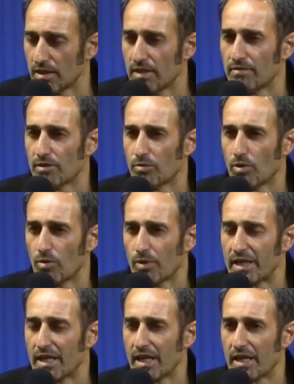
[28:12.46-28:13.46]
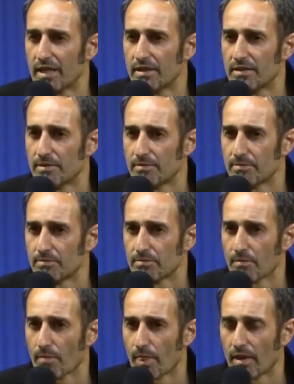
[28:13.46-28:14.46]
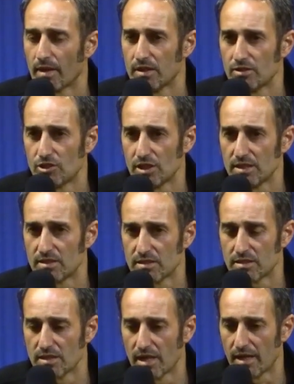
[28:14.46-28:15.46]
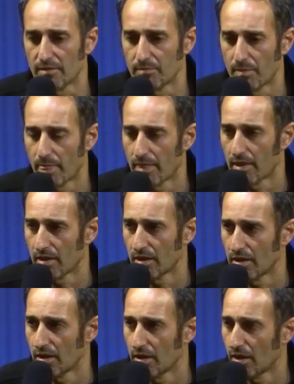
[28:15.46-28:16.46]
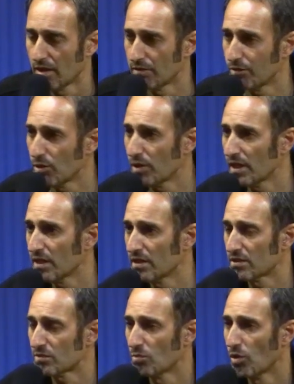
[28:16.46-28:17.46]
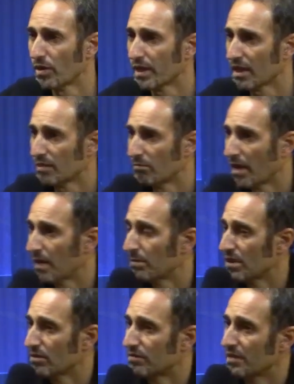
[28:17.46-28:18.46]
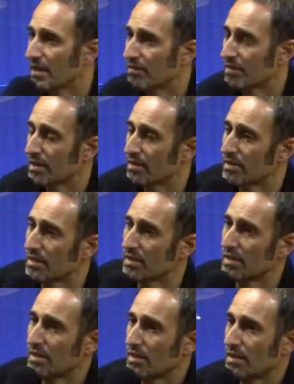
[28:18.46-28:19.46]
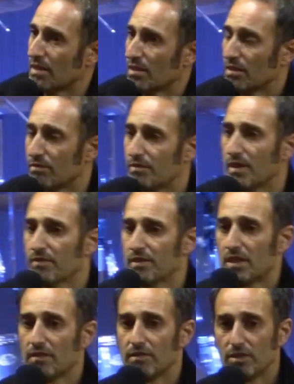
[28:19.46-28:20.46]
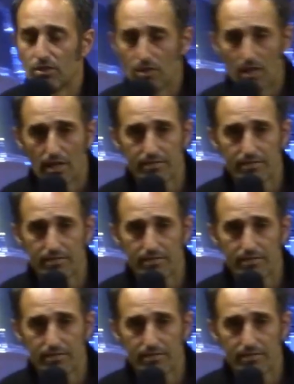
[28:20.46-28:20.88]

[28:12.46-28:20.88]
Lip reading: deliver what we need in Jesus' name. And if you're here this morning and maybe you've never given your